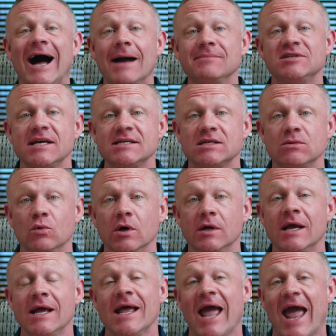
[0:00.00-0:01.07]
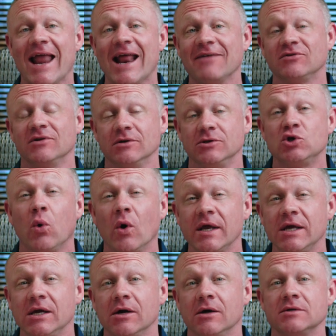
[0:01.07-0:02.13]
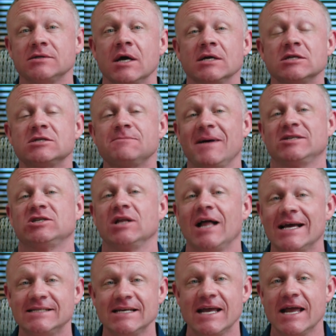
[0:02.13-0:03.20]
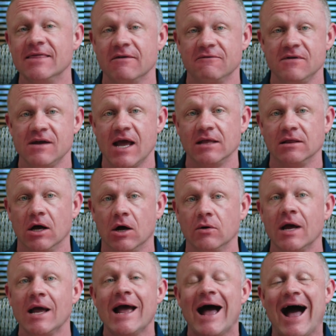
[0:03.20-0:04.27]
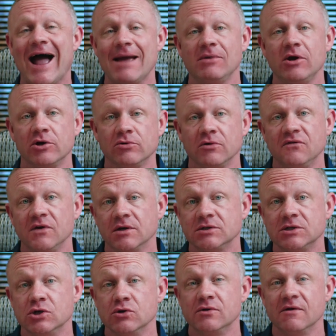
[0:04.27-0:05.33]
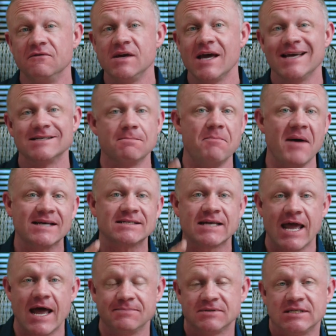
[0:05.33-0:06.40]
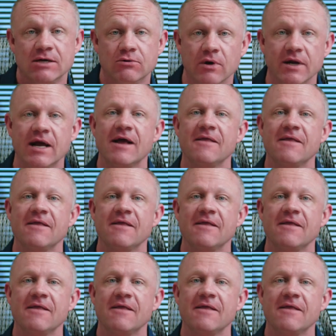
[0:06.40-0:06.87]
I'm Jason Wood, and after nearly 20 years specializing in the VA loan, I'm here to reveal to you the VA's best kept secret,